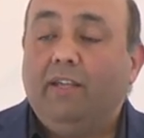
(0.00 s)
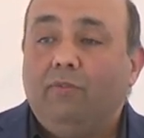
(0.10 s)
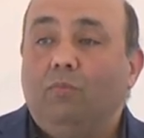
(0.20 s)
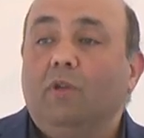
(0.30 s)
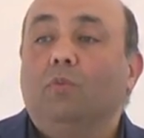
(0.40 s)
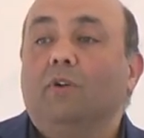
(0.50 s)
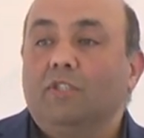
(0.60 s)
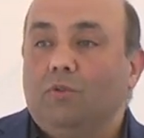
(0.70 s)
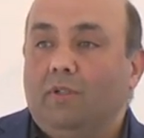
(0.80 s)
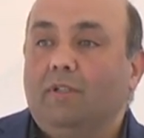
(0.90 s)
If one
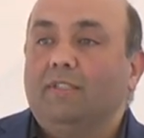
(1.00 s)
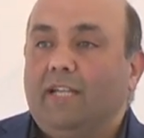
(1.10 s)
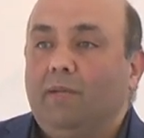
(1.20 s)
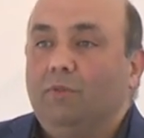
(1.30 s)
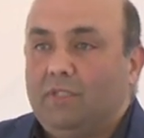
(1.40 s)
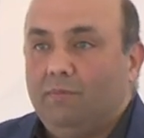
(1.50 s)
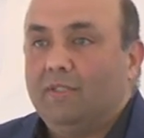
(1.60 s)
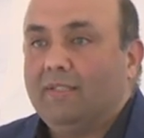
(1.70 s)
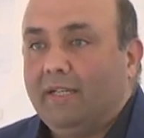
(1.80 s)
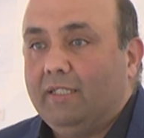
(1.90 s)
wants to understand Muslim
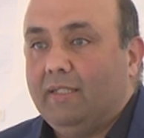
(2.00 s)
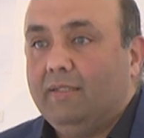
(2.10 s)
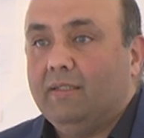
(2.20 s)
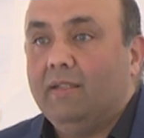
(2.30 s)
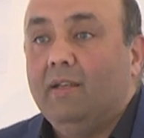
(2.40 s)
societies,